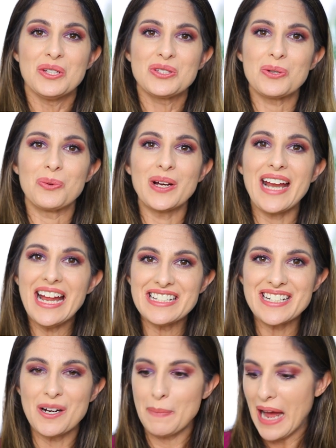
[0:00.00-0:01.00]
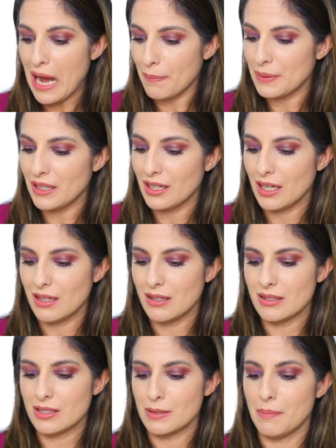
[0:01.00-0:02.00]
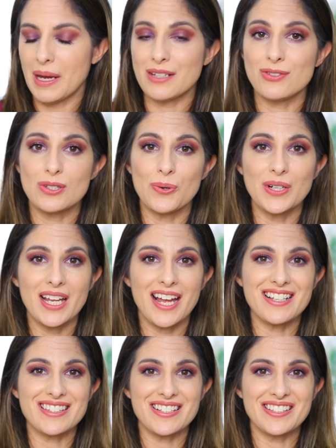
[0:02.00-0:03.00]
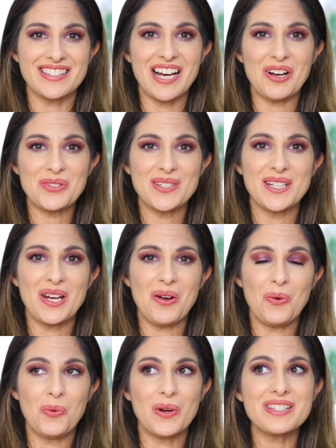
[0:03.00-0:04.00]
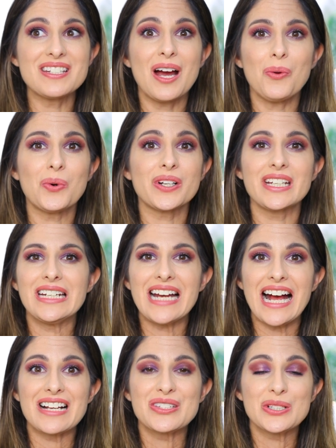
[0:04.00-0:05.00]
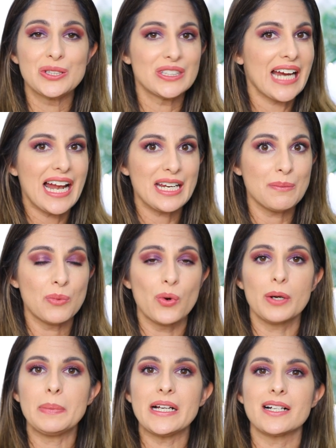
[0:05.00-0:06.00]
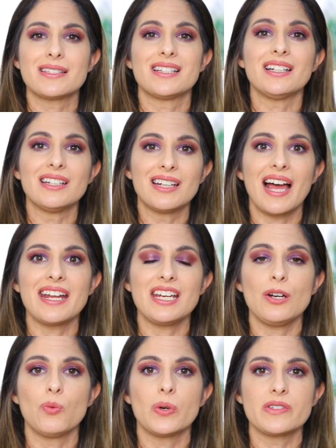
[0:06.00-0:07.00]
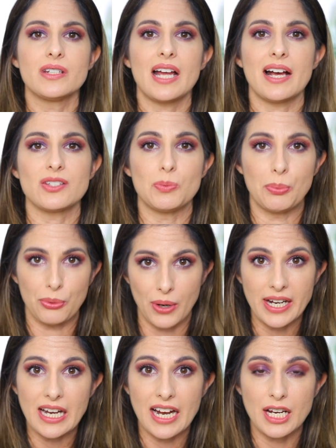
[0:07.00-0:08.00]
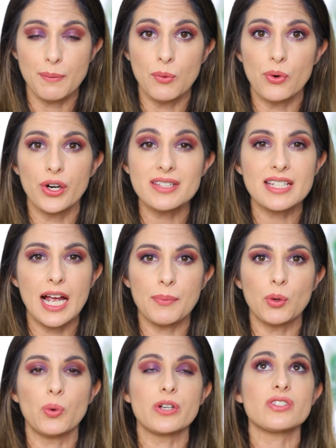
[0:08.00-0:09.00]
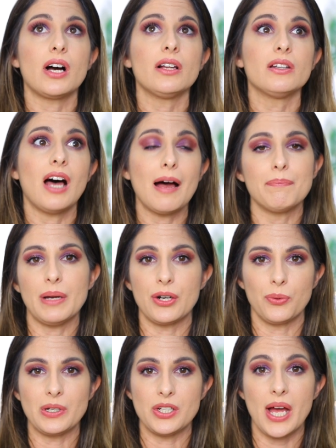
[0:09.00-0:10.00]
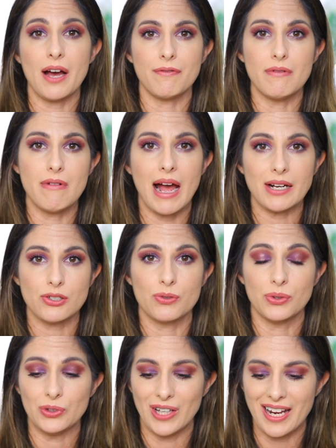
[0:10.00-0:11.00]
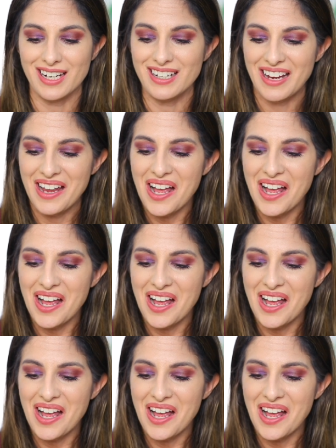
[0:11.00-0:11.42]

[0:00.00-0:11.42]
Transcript: So what ended up happening is my Sony a6000 was not working as good anymore because the lighting wasn't as bright anymore. This camera works a lot better when you have natural light.